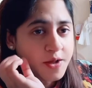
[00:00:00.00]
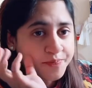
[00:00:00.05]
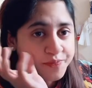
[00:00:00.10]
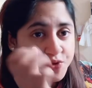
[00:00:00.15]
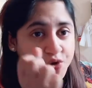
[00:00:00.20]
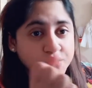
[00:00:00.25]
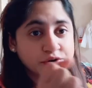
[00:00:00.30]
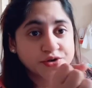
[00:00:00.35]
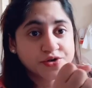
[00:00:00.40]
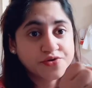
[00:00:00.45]

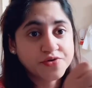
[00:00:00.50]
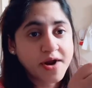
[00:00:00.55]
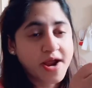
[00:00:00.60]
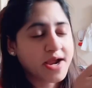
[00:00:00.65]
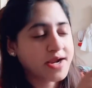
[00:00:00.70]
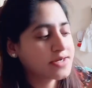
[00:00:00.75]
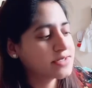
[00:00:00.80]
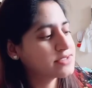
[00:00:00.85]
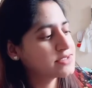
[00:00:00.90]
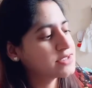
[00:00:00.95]

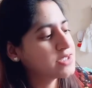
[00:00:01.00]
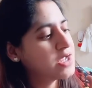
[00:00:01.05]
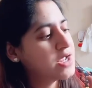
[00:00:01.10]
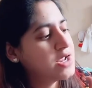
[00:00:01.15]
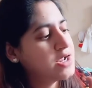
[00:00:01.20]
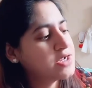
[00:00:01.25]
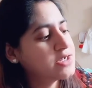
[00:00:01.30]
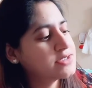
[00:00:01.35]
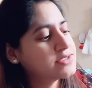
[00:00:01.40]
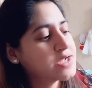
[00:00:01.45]
contracts,
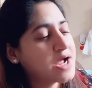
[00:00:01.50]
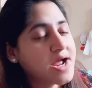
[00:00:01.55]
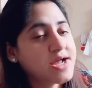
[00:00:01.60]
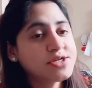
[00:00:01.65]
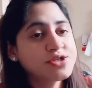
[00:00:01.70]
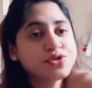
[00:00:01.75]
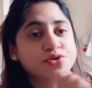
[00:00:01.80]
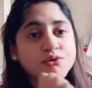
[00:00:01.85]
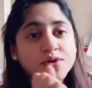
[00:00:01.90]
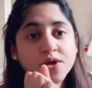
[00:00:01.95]

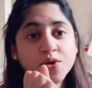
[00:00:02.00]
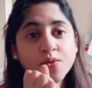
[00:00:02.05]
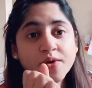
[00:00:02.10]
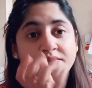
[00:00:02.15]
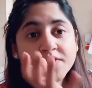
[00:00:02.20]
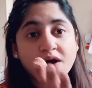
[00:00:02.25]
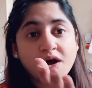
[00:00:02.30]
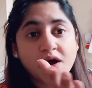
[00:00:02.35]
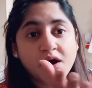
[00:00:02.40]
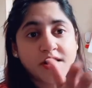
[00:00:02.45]
diastolic
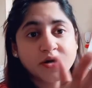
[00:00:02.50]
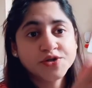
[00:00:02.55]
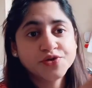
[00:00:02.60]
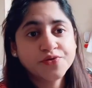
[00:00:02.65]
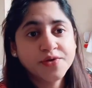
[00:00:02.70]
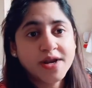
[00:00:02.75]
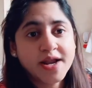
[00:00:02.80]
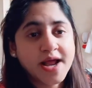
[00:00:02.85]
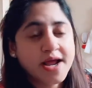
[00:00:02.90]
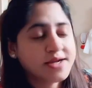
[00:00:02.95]
when the heart
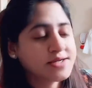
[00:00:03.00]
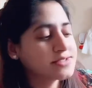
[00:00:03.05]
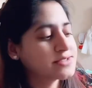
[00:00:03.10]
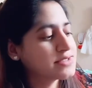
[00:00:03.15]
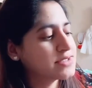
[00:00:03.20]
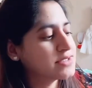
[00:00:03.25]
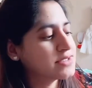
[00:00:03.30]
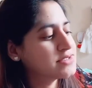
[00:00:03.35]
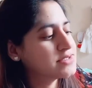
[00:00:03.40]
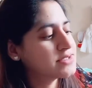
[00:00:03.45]

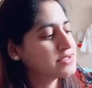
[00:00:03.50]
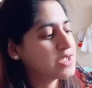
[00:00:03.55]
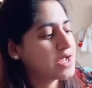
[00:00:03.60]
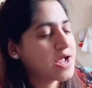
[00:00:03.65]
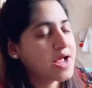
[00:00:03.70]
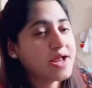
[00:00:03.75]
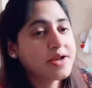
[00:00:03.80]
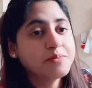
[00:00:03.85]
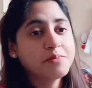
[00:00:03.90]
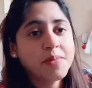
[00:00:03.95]
relaxes,
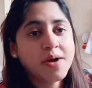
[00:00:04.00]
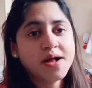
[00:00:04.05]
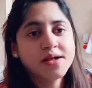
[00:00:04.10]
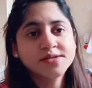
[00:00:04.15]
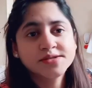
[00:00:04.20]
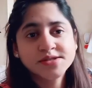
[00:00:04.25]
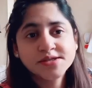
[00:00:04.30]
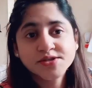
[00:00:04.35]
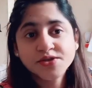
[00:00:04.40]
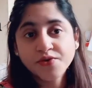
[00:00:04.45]
and
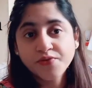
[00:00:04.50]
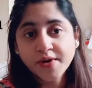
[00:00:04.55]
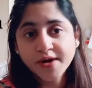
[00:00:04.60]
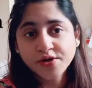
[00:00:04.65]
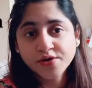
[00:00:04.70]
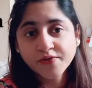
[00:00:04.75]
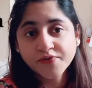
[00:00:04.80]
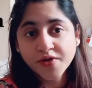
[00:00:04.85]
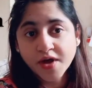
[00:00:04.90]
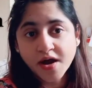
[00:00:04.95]
pulse is the
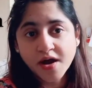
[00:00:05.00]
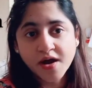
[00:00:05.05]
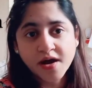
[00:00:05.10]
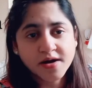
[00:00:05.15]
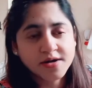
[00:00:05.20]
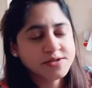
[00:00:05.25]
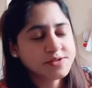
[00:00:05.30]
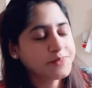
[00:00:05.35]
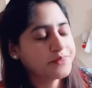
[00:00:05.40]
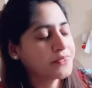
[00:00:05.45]
rate of the
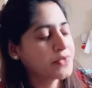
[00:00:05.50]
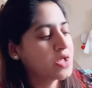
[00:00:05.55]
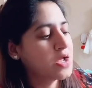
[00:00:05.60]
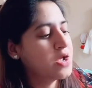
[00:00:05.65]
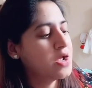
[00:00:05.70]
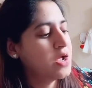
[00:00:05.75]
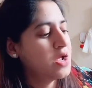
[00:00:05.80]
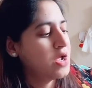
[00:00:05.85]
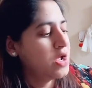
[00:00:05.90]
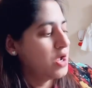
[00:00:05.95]
heart.
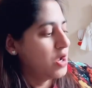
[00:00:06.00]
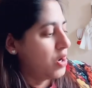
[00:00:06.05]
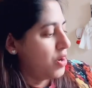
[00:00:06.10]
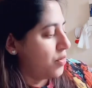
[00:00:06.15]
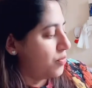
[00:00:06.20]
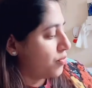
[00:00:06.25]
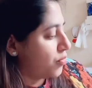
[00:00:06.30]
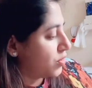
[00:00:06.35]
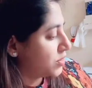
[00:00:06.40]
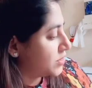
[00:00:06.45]

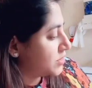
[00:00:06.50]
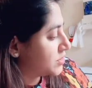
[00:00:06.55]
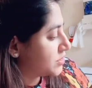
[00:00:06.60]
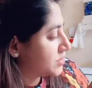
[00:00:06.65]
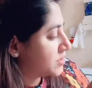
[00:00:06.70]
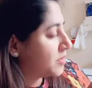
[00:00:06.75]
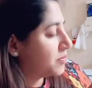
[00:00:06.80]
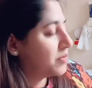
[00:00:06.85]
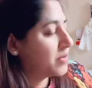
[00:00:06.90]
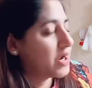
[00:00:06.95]
Monitor
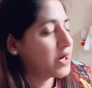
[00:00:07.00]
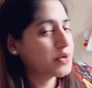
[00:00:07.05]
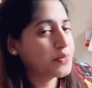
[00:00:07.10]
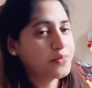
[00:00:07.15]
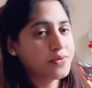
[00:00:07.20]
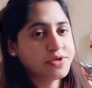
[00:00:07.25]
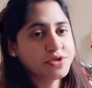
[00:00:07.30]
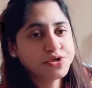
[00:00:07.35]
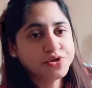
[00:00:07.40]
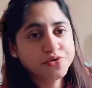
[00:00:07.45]
the blood
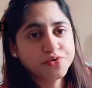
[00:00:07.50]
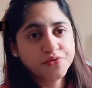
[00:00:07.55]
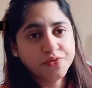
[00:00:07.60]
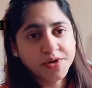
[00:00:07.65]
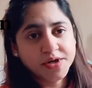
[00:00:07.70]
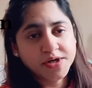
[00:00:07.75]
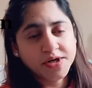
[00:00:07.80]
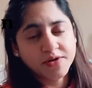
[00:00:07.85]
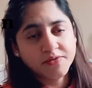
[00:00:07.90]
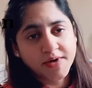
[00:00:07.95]
pressure
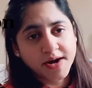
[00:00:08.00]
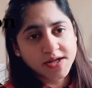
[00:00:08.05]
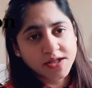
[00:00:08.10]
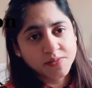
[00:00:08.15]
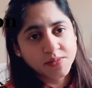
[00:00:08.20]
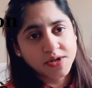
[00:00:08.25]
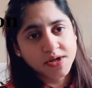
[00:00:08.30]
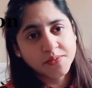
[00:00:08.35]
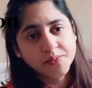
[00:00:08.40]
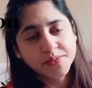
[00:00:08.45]
reading, write
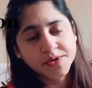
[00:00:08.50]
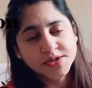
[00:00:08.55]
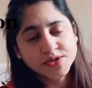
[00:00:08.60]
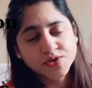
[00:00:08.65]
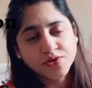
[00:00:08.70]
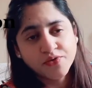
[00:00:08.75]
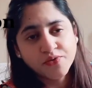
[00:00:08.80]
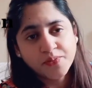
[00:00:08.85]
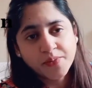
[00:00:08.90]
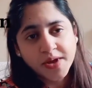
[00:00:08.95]
them in a piece
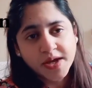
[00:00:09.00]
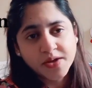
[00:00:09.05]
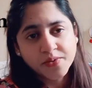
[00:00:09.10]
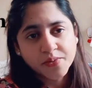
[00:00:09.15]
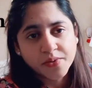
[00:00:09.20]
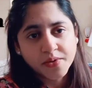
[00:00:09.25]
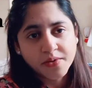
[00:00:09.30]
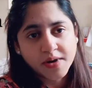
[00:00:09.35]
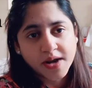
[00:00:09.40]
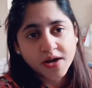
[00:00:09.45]
of
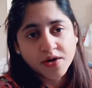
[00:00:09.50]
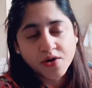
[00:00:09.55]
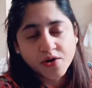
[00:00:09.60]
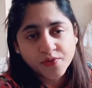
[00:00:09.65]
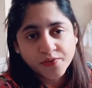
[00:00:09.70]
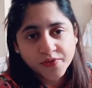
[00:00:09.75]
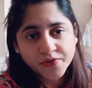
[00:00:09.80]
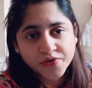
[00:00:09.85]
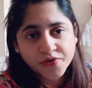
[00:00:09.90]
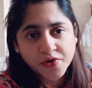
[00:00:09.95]
paper
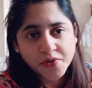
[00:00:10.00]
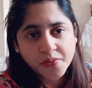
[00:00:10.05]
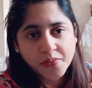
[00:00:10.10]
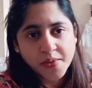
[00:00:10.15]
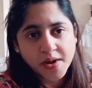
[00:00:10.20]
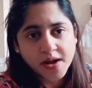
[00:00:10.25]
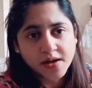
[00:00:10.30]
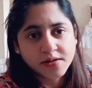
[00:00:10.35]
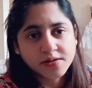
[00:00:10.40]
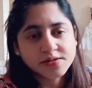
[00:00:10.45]
along with your
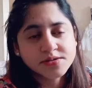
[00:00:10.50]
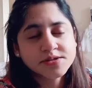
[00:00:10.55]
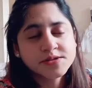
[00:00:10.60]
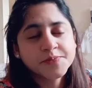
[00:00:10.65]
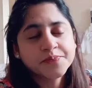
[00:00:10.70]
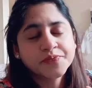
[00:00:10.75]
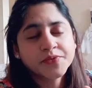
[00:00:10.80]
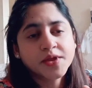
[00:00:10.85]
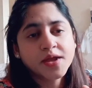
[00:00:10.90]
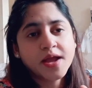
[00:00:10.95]

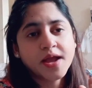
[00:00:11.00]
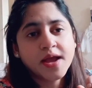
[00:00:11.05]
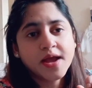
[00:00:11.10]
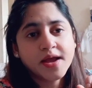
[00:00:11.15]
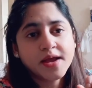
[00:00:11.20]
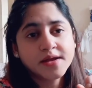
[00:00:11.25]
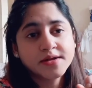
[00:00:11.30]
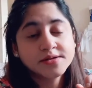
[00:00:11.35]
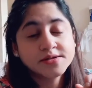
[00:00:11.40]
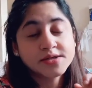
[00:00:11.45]
pulse,
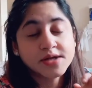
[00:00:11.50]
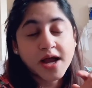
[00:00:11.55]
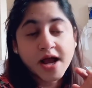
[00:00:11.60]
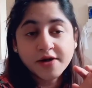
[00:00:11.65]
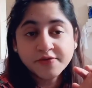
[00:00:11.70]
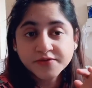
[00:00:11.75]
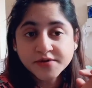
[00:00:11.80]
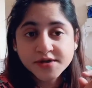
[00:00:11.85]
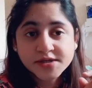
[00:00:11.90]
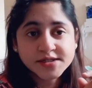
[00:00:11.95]
and
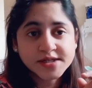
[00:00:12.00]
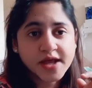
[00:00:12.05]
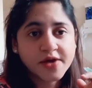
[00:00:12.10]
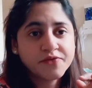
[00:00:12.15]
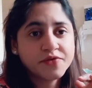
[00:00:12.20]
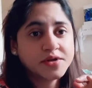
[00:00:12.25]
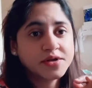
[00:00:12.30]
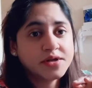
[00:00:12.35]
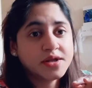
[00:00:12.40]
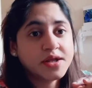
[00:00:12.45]
after
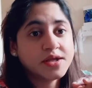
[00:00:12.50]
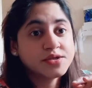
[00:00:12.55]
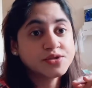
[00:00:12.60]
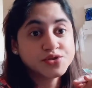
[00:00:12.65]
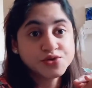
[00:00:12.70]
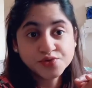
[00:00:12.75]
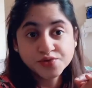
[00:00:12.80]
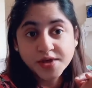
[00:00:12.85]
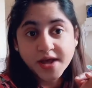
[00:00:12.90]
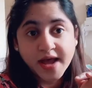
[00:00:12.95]
7 days
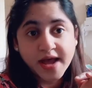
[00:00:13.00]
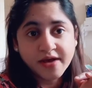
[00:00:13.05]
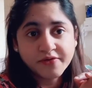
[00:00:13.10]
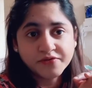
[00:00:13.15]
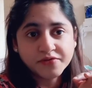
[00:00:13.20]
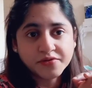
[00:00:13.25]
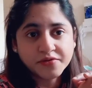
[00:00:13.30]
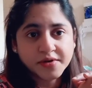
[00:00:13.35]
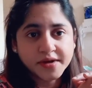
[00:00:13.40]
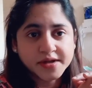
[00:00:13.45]
do the
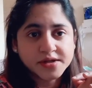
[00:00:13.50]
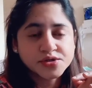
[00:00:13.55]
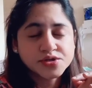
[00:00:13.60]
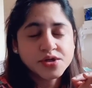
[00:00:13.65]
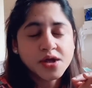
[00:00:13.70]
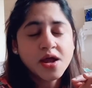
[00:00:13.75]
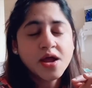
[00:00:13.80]
average.